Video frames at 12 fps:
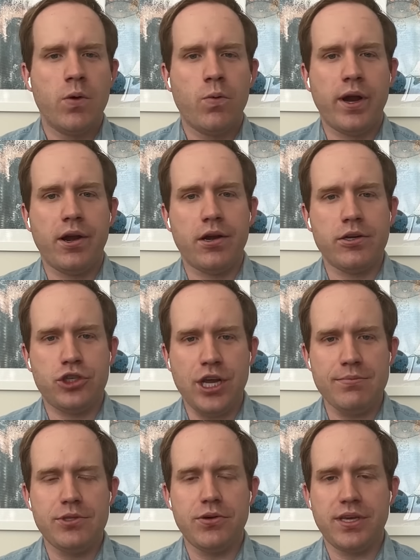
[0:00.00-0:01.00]
where
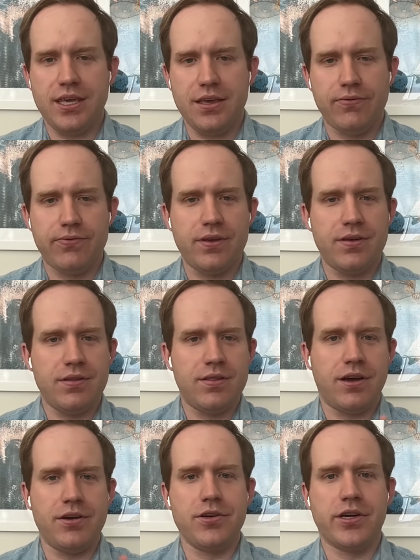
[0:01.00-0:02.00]
James O'Keefe,
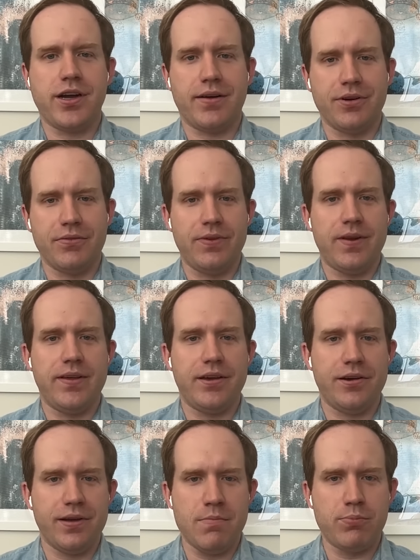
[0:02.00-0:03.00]
the undercover
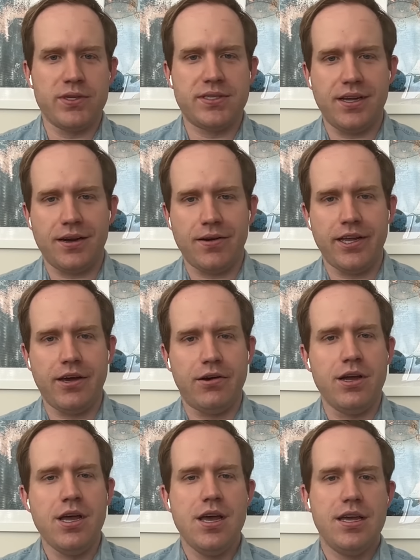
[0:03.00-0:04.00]
video impresario,